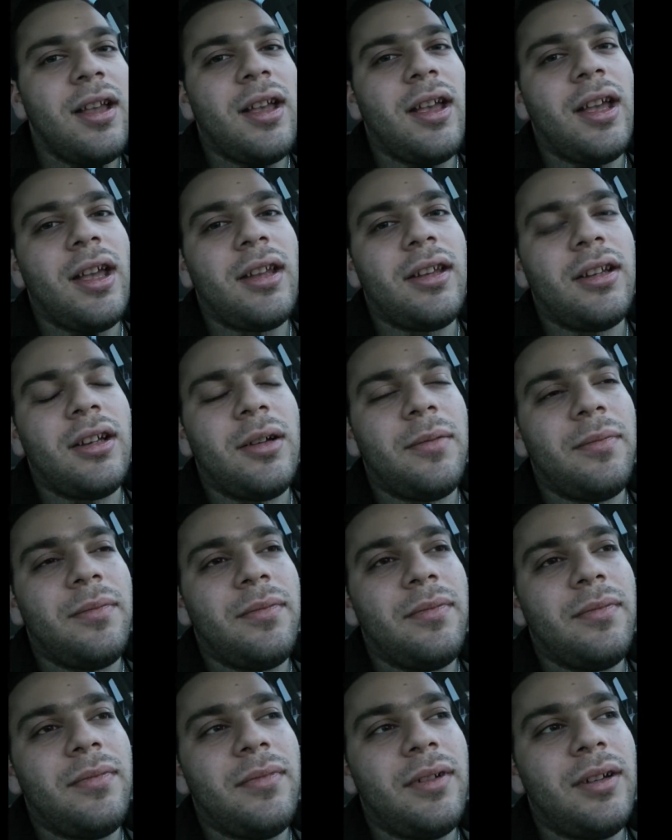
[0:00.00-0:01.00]
And
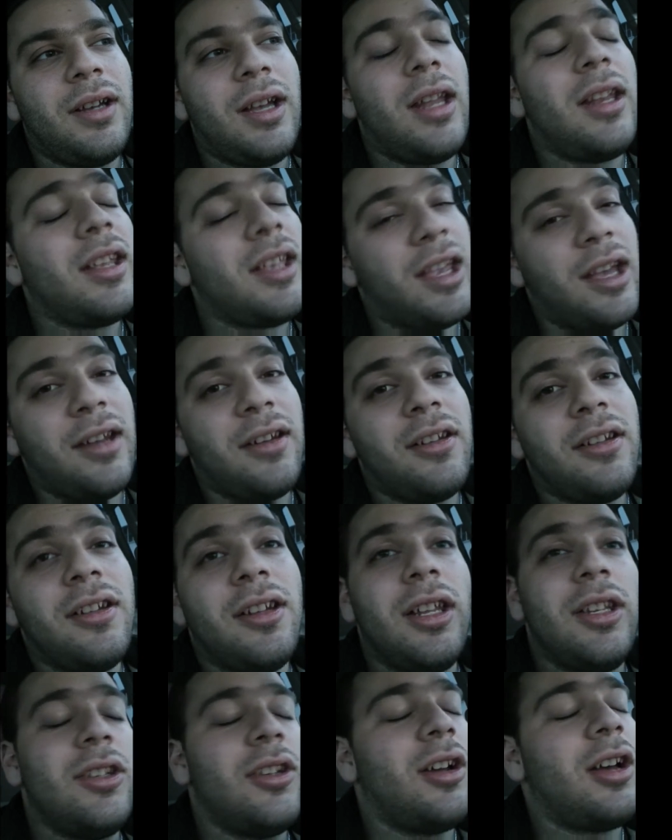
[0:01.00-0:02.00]
again,
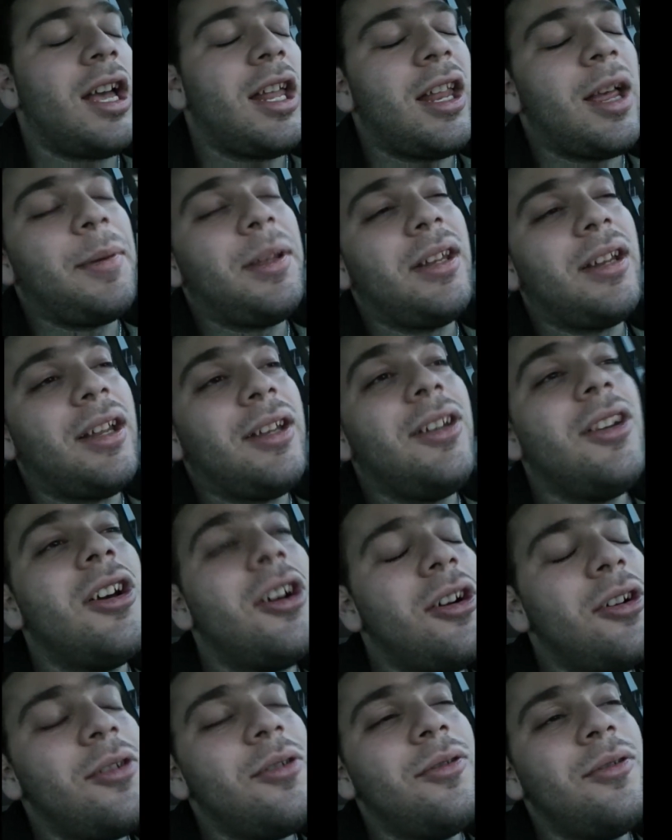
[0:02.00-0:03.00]
I mean, I
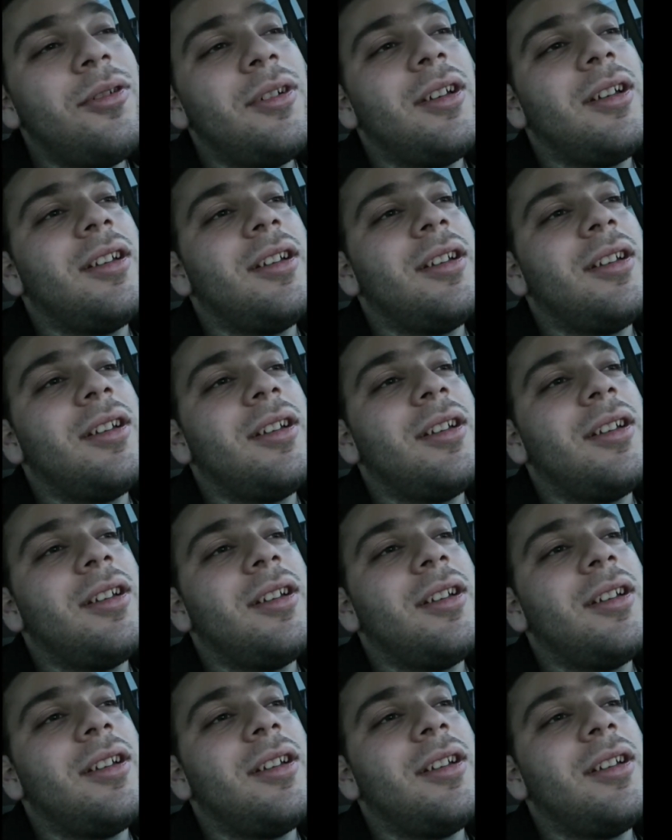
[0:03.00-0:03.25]
know